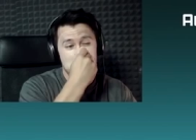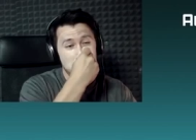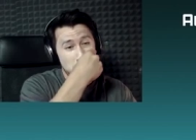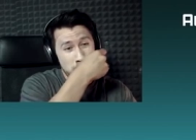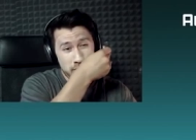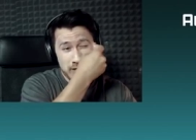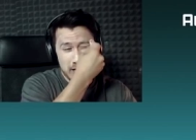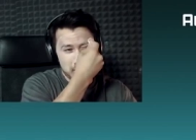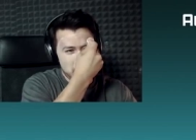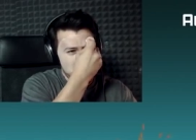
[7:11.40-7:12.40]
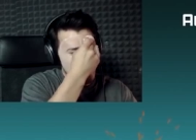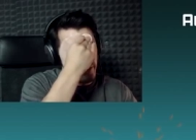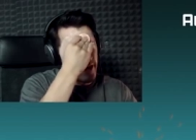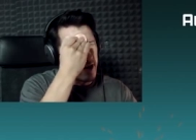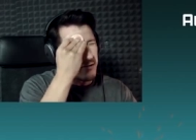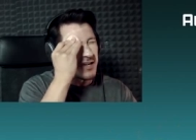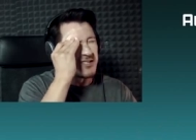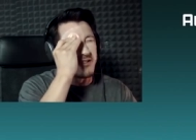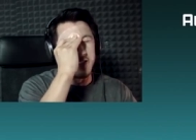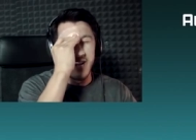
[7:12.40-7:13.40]
Smooth it out all the way
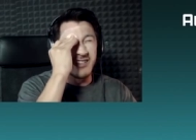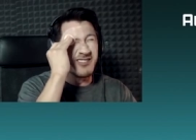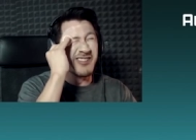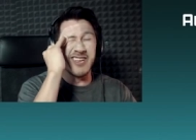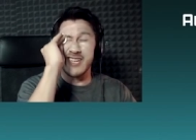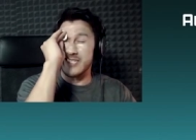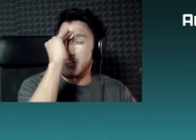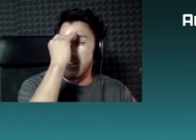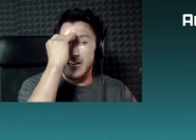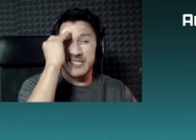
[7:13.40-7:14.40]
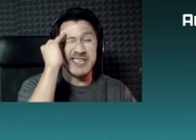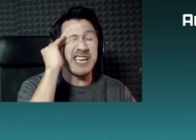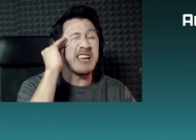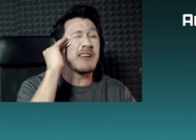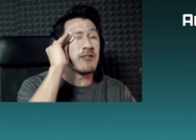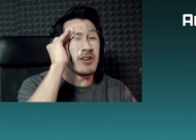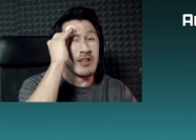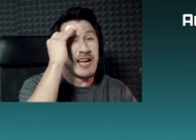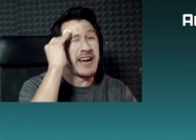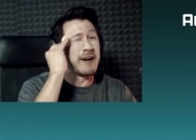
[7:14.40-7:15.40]
across your skin so that it gets a nice,
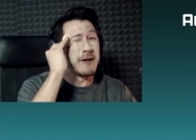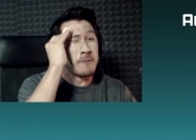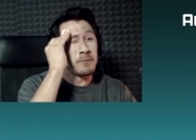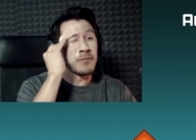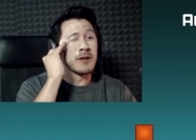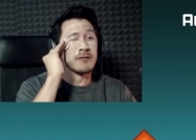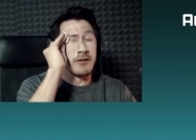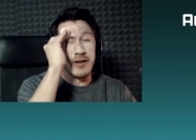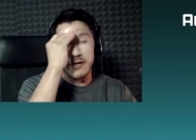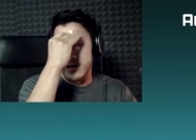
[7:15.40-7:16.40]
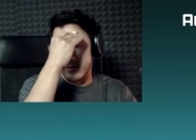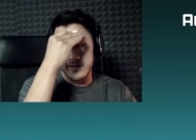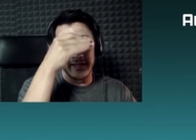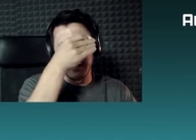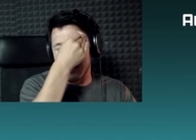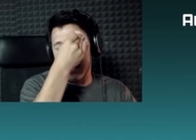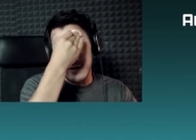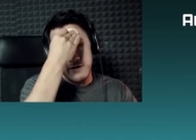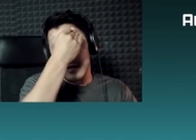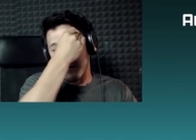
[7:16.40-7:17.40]
even layer so that no one can see
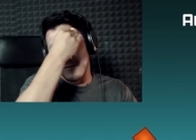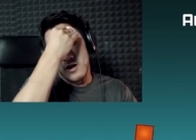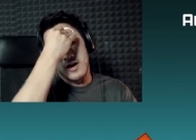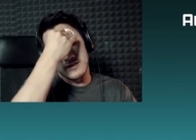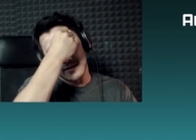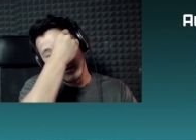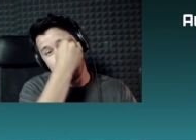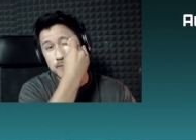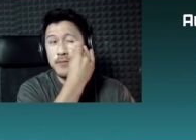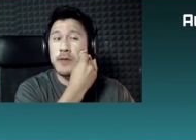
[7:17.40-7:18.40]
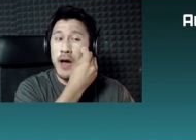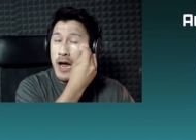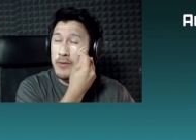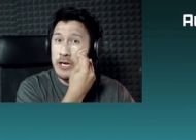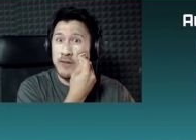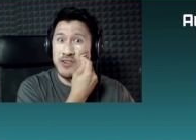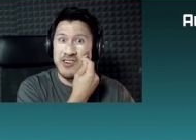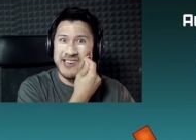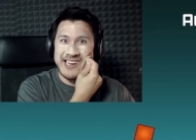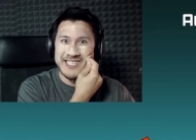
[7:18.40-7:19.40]
your inner flaws. I mean,
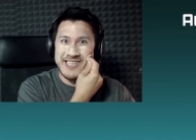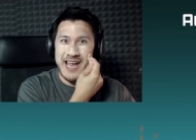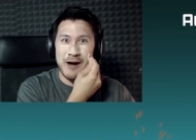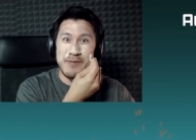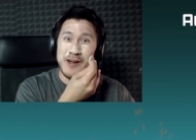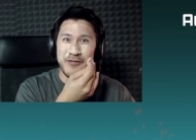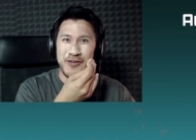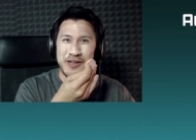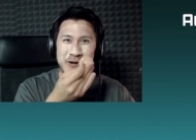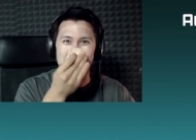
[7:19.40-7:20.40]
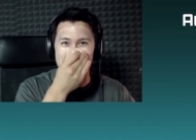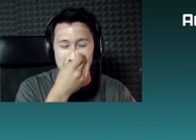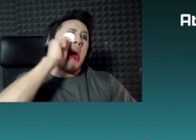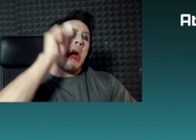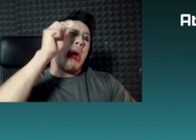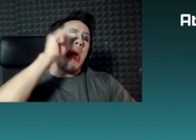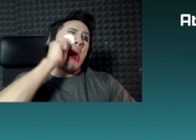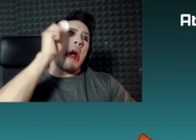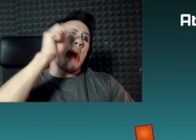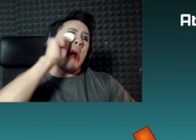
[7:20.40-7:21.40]
everyone can see how beautiful you are.
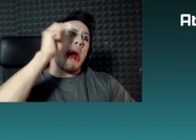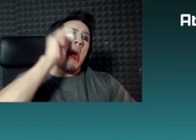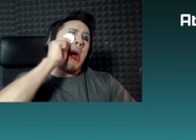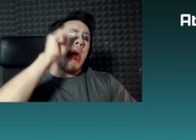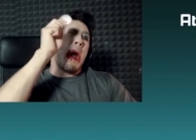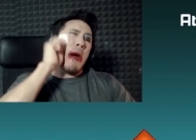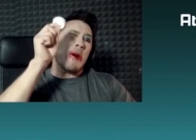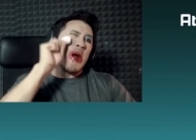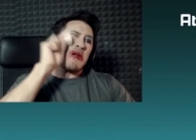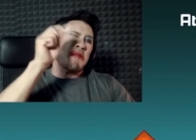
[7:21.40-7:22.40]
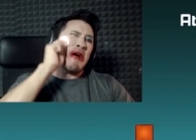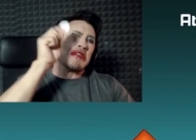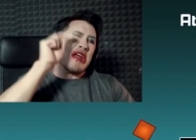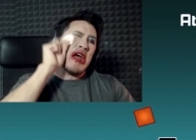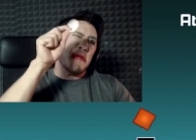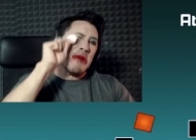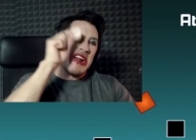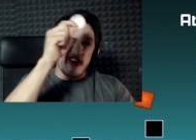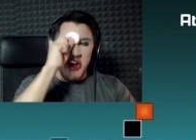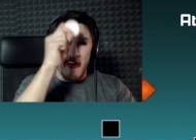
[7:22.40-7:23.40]
Uh, uh, am I supposed to hit
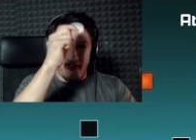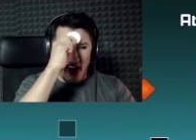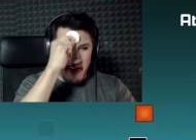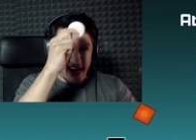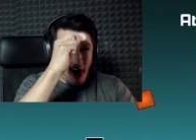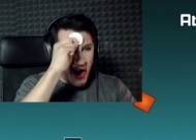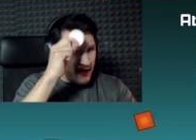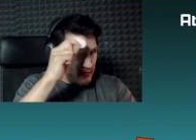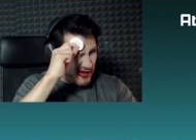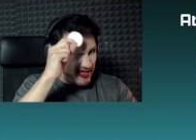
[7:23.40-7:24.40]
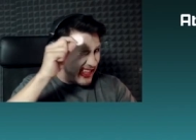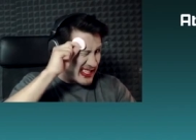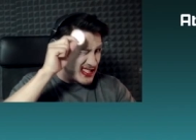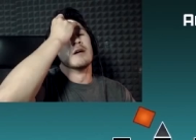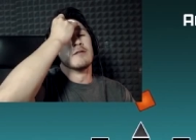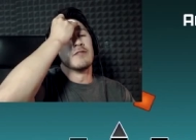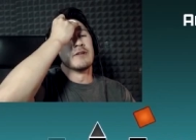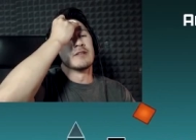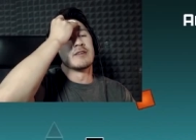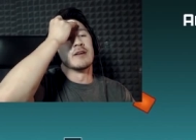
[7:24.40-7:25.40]
myself very hard with this?
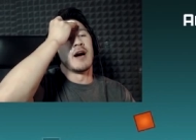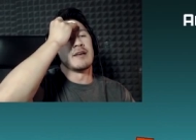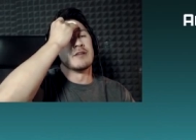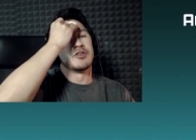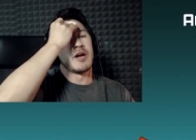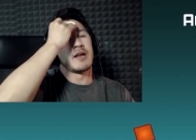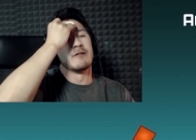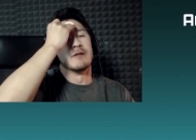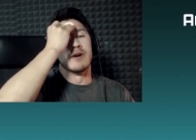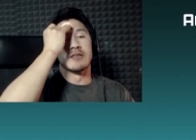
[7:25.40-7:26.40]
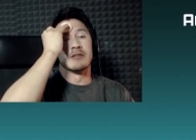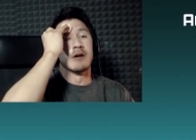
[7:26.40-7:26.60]
Hopefully this can hide the shadow in my